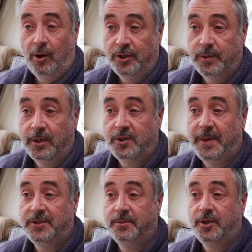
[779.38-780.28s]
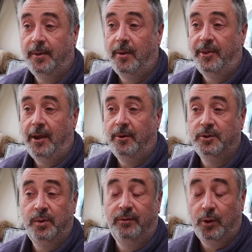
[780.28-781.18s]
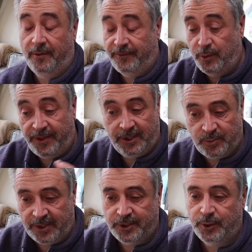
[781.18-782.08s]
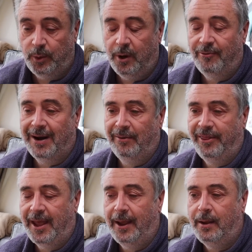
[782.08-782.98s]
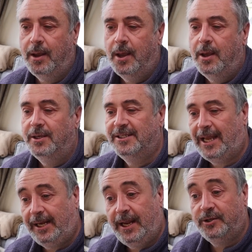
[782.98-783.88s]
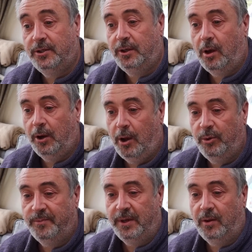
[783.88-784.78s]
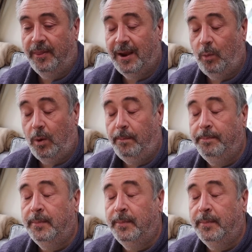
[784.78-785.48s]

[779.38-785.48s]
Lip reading: Guard, so I'm going to spend some time up there because we've got a few things we need to do around there. Sadly, Angela can't come with me on that one.